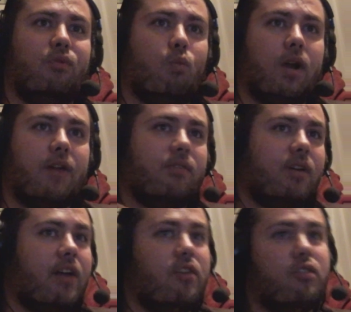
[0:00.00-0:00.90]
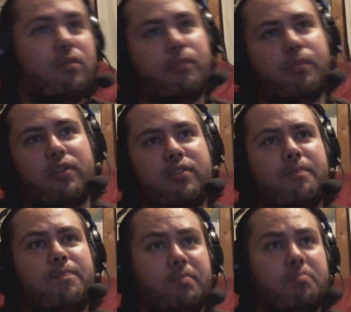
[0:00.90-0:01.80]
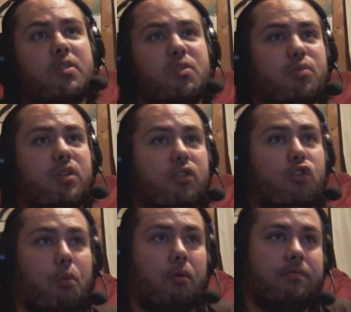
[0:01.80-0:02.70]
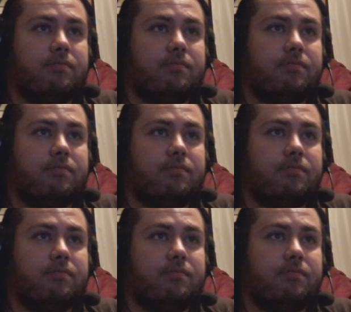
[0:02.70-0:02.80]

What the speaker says: whatever angel person, it's pretty adorable.